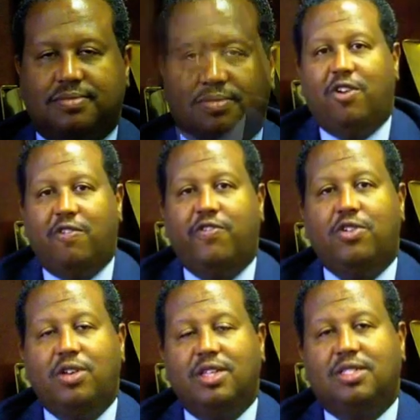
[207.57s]
For a full
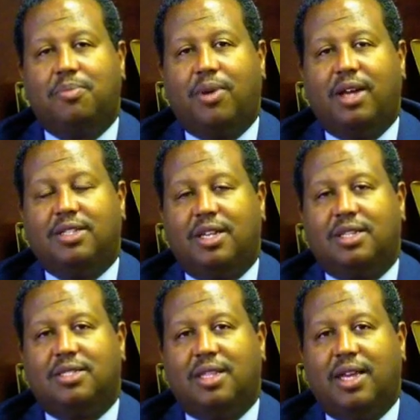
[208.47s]
list of projects
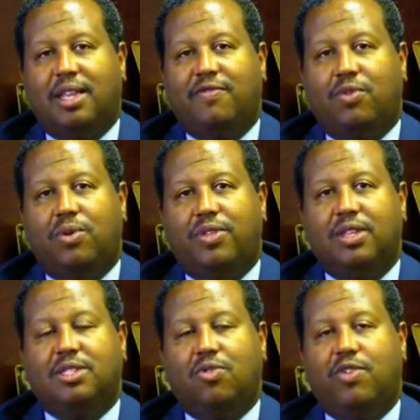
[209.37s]
slated for this
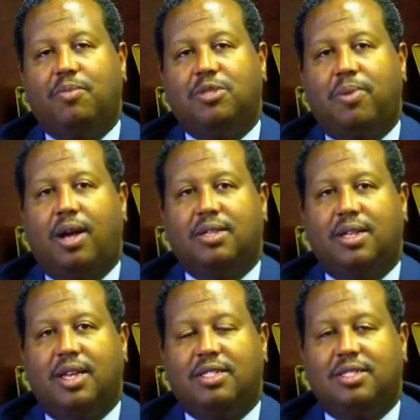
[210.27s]
November's bond
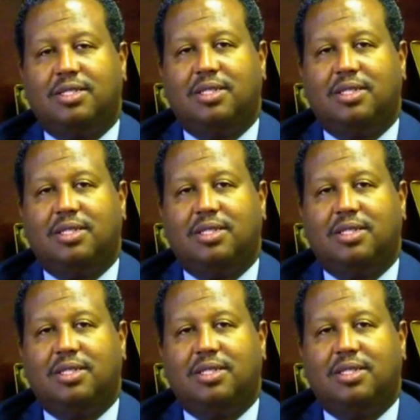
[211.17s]
election,